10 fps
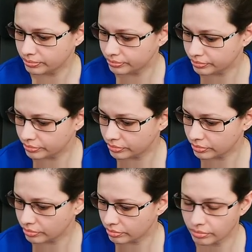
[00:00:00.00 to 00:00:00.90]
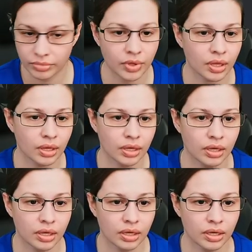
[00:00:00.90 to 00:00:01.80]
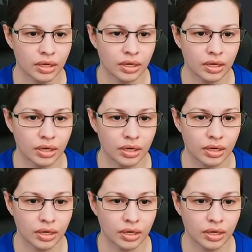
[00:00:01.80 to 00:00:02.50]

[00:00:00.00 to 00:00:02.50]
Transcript: Nothing is said.